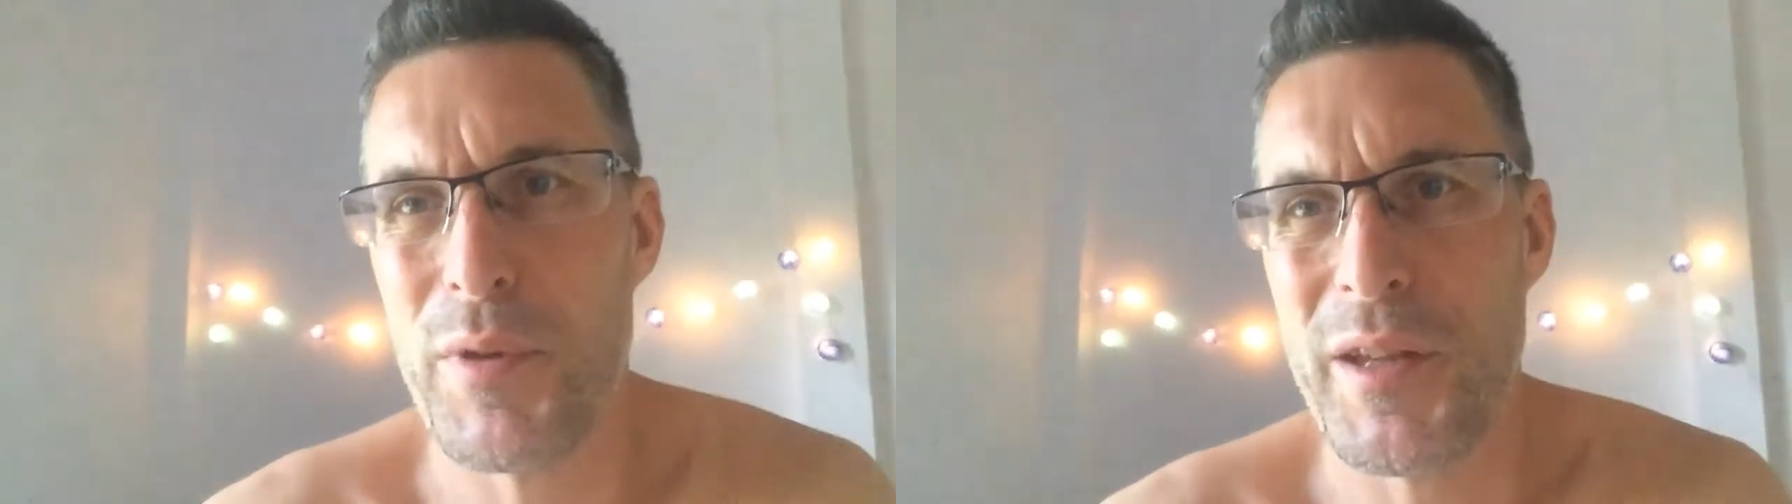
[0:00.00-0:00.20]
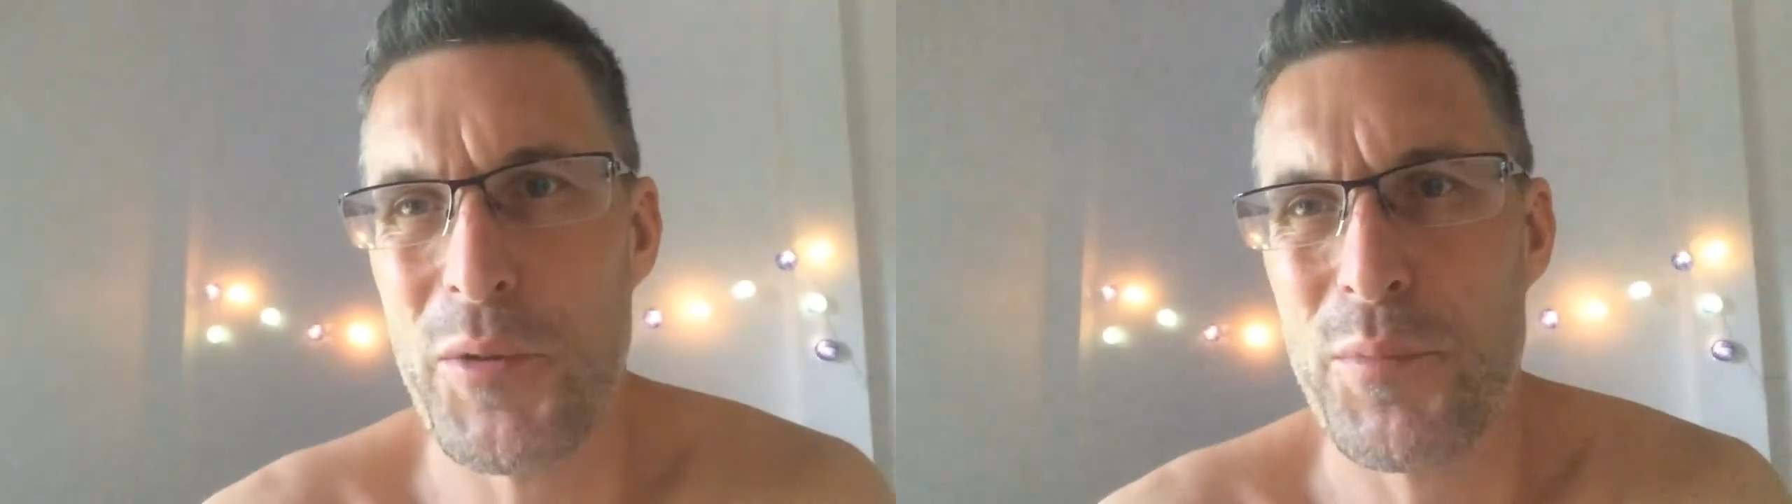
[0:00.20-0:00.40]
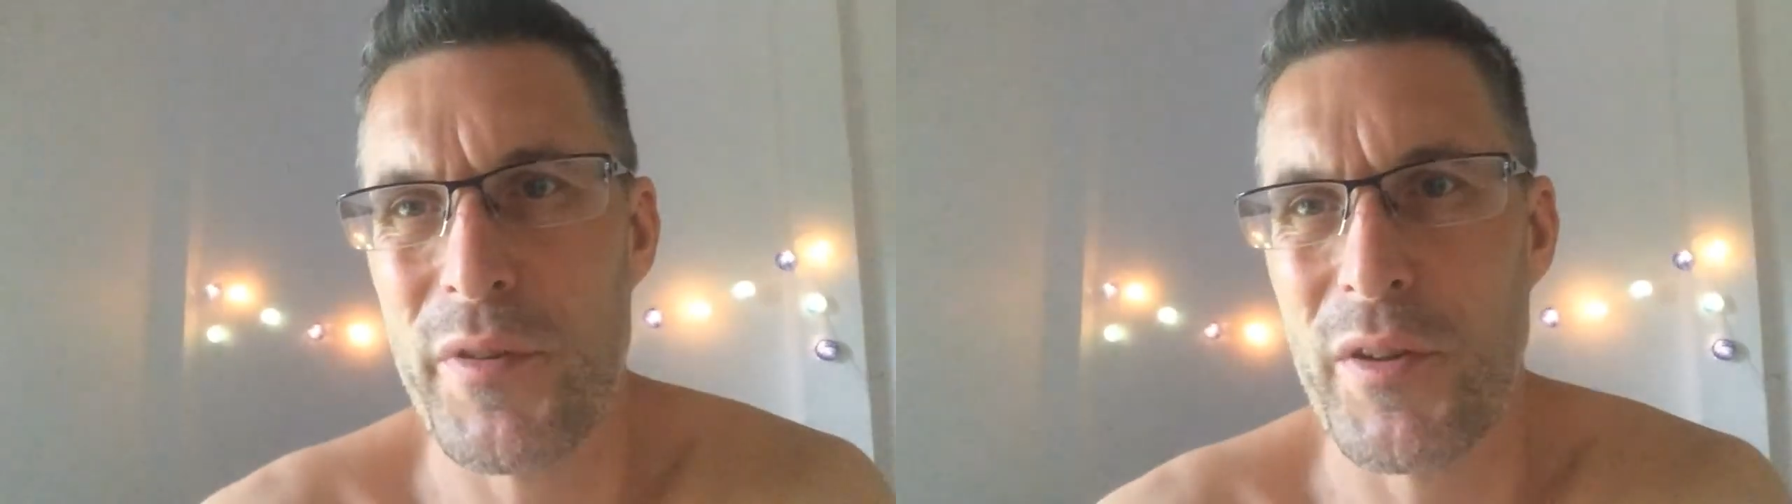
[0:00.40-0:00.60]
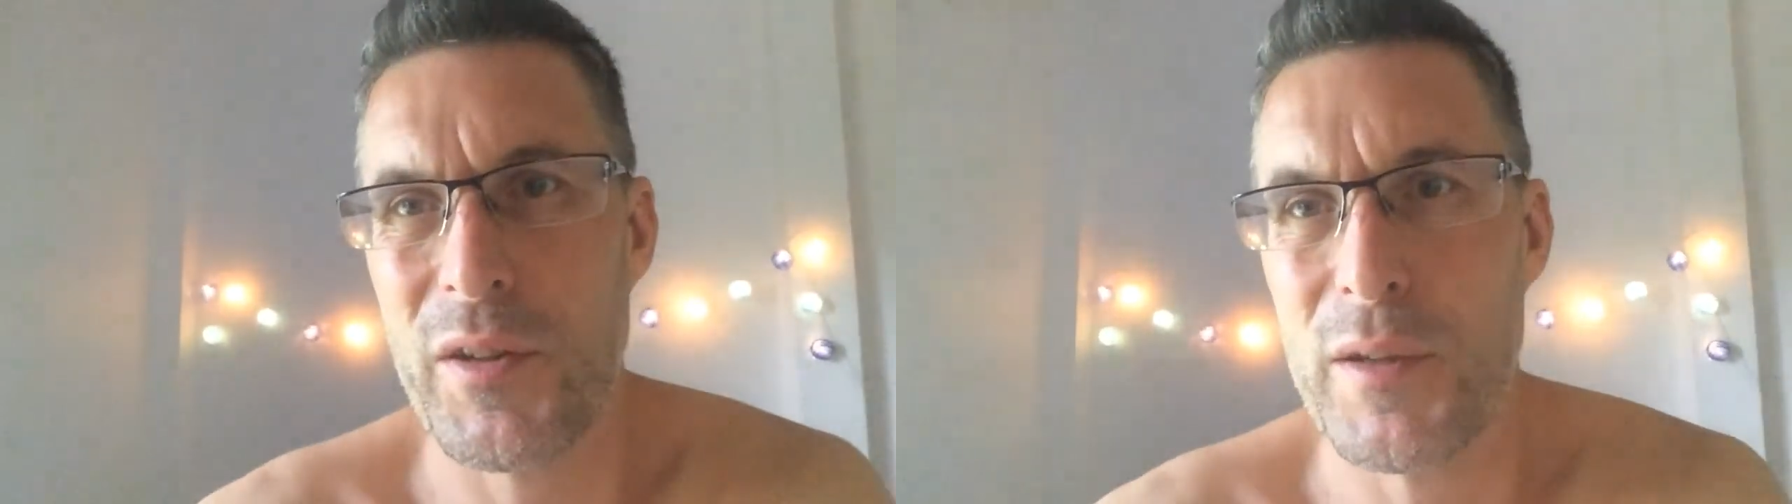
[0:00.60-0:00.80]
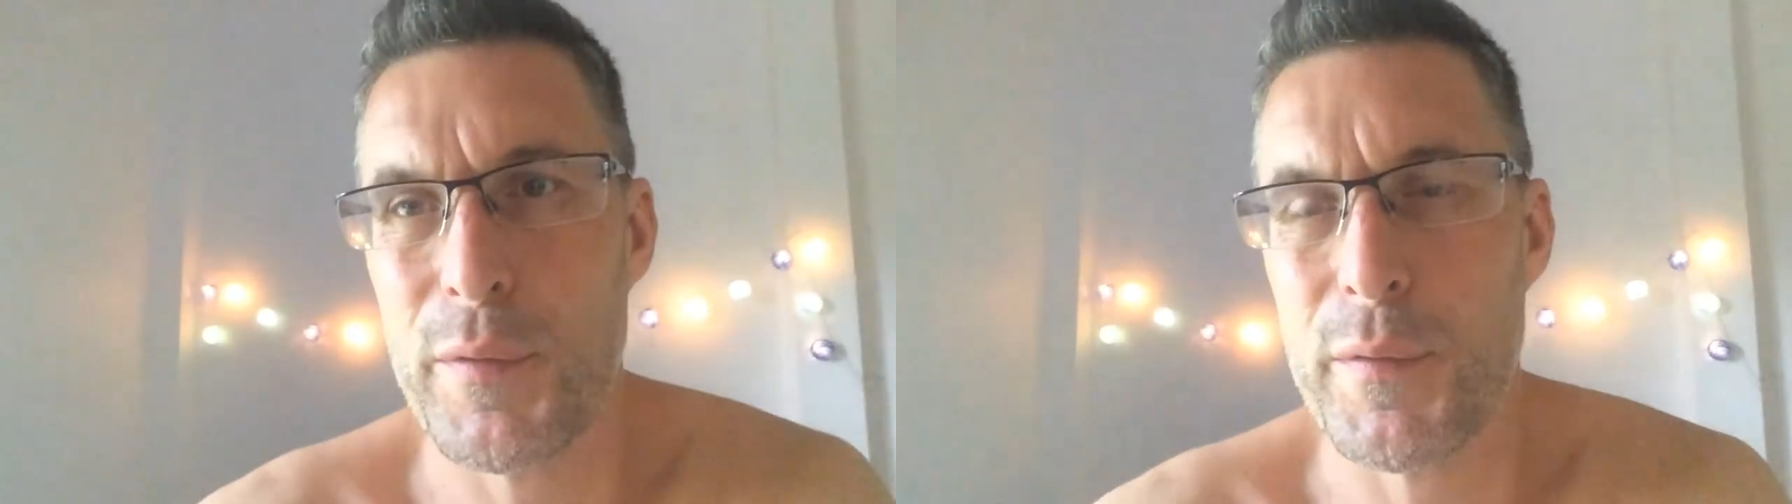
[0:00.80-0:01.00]
get on with
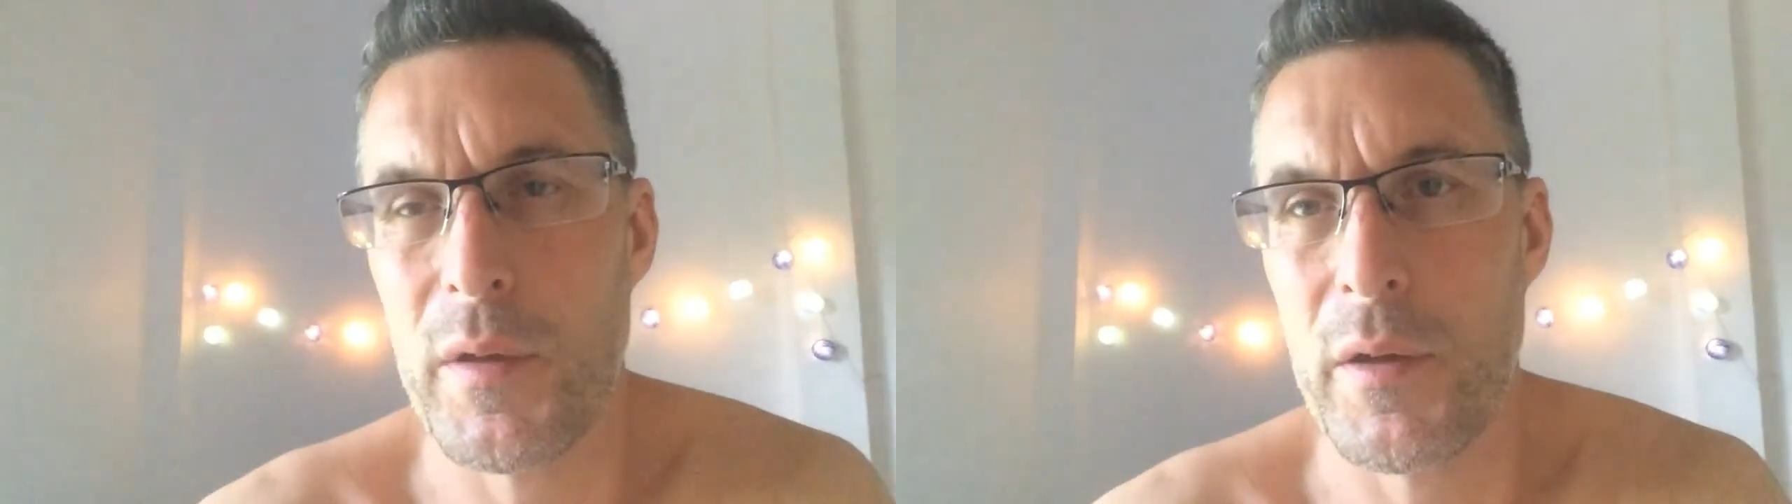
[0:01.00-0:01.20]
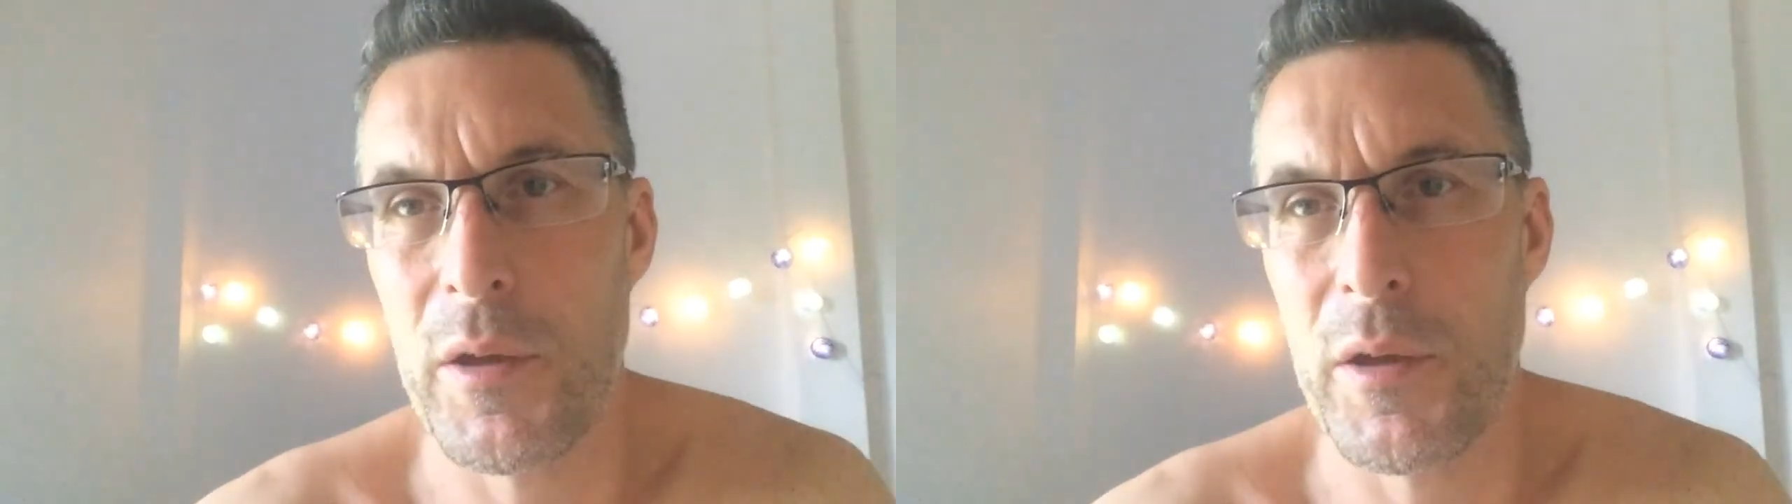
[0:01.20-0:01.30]
life,